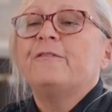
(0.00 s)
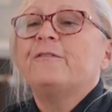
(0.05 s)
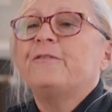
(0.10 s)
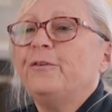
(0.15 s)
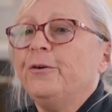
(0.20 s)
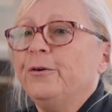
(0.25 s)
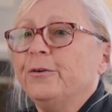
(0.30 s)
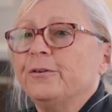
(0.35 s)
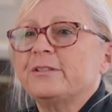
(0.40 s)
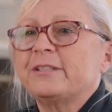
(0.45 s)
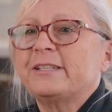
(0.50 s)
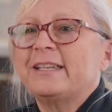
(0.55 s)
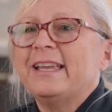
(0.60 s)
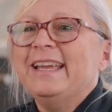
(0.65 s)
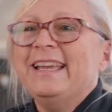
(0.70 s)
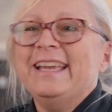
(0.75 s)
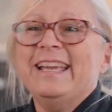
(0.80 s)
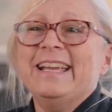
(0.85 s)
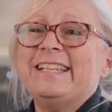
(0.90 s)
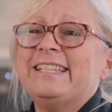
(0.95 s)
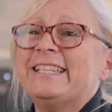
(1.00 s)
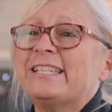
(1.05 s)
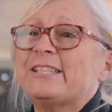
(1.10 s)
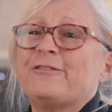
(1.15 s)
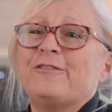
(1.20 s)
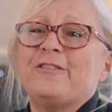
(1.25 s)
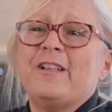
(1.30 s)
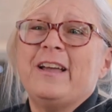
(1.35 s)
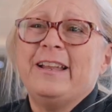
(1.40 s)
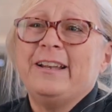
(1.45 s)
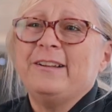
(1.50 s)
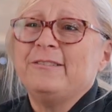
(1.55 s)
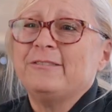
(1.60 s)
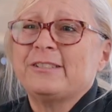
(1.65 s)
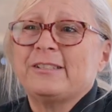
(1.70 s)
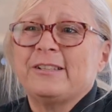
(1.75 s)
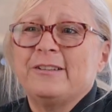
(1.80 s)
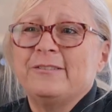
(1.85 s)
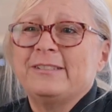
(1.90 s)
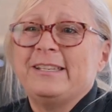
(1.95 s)
First, it just flat out
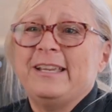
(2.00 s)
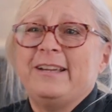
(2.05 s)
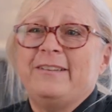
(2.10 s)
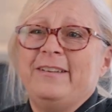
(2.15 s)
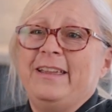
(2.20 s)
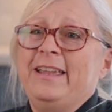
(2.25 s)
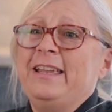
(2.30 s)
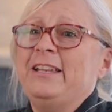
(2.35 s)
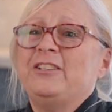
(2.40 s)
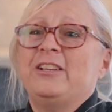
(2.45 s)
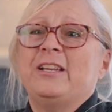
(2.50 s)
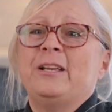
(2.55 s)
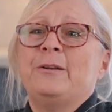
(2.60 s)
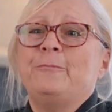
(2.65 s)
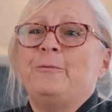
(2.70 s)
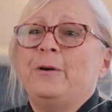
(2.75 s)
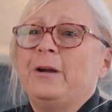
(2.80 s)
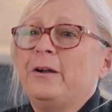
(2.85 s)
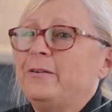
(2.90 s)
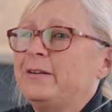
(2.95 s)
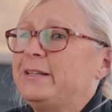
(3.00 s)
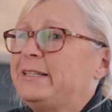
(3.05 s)
slows down aging and wear